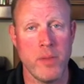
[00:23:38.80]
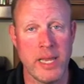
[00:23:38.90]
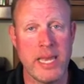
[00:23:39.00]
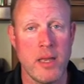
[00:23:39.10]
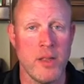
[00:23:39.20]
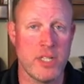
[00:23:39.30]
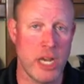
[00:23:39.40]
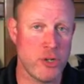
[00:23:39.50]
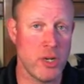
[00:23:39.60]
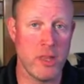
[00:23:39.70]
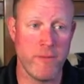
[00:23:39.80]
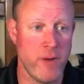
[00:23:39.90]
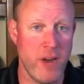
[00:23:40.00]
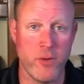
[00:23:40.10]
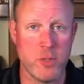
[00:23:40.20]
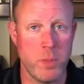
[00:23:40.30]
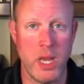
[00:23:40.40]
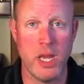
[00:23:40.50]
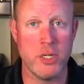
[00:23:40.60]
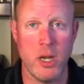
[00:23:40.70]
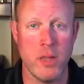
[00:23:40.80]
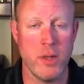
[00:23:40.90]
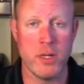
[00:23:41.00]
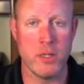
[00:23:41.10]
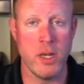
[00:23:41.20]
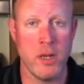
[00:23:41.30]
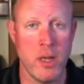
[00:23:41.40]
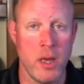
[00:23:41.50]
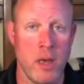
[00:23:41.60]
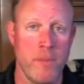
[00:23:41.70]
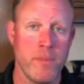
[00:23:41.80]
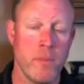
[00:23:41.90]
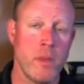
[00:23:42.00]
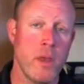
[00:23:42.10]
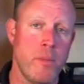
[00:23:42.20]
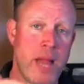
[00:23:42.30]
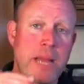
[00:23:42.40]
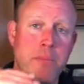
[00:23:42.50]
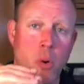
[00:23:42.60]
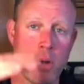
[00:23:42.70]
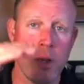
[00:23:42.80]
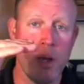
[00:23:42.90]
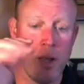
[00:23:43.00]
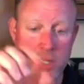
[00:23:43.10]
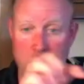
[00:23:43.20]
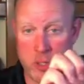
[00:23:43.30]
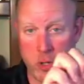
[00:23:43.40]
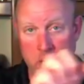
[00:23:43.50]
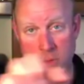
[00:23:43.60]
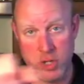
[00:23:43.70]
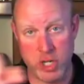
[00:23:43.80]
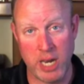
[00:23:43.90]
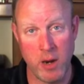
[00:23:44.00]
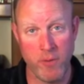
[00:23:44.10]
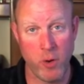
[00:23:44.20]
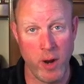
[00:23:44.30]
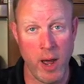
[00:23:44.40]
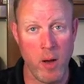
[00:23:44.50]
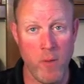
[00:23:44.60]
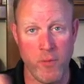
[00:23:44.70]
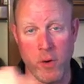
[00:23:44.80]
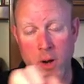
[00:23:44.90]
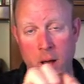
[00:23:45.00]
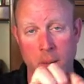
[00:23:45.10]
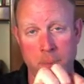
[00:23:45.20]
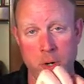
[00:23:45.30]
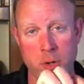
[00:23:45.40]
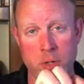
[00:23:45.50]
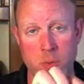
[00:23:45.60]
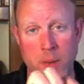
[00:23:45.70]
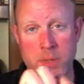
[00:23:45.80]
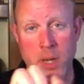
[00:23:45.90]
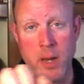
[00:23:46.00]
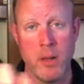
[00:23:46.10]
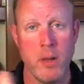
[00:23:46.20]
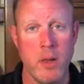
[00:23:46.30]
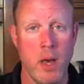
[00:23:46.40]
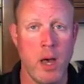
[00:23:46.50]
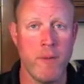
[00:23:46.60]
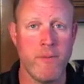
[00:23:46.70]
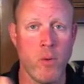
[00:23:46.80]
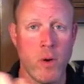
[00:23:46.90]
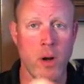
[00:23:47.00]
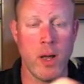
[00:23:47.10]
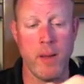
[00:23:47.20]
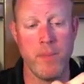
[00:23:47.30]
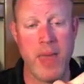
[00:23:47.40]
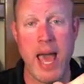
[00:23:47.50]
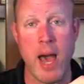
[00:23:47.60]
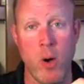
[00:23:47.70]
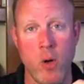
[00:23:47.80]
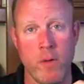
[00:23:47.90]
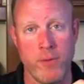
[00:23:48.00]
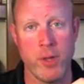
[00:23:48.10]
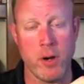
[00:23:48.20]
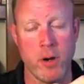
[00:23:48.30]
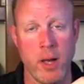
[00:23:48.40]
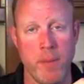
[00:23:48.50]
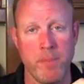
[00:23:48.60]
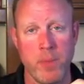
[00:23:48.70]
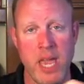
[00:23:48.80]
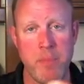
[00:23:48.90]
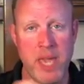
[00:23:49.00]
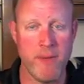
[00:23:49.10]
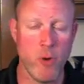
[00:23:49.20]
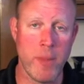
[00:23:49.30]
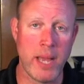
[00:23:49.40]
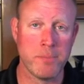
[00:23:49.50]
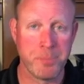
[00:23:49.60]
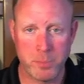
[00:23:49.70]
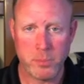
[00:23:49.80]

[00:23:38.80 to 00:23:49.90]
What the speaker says: link that's actually in the very first page in Blackboard that says, look, check here for Purdue's website for the OWL for their APA format,